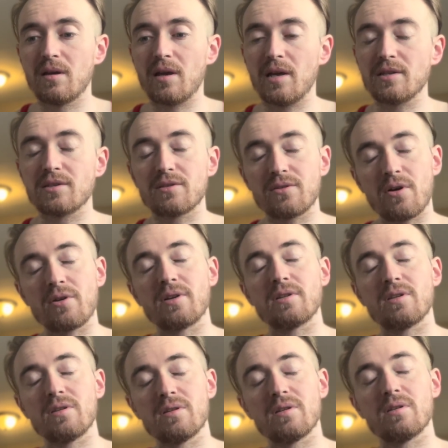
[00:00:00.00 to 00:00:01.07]
starting
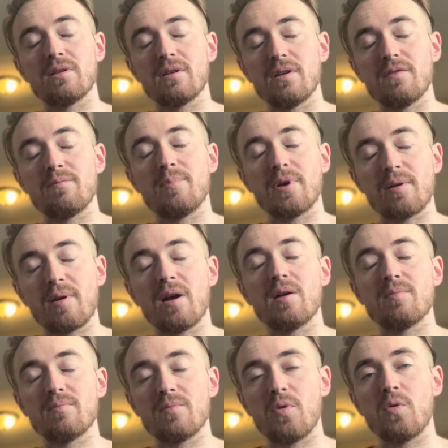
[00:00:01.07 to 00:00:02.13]
to have
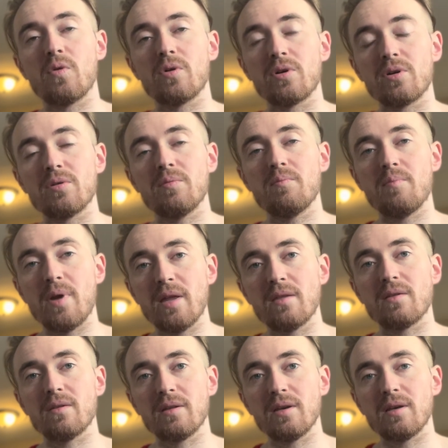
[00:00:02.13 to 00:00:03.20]
become more
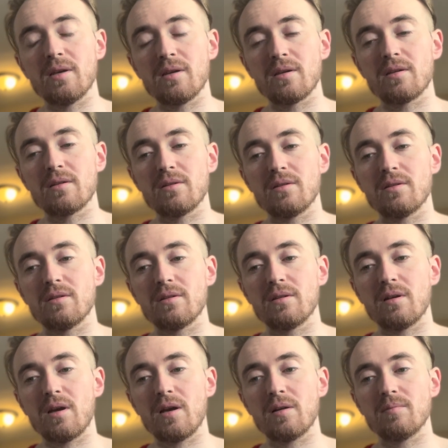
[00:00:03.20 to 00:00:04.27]
mentally
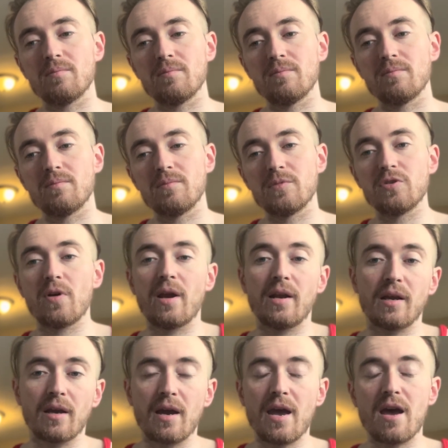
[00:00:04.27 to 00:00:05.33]

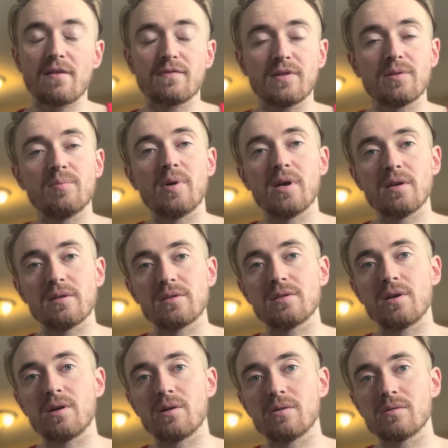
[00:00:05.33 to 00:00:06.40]
draining, I have to admit.
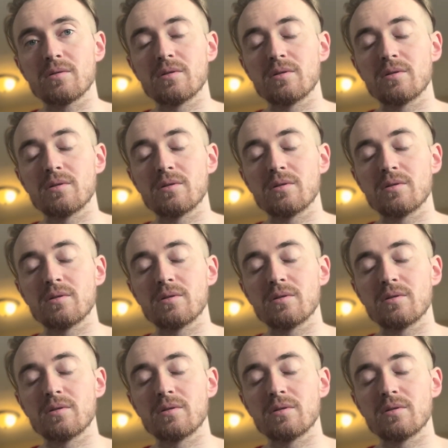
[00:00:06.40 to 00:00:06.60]
So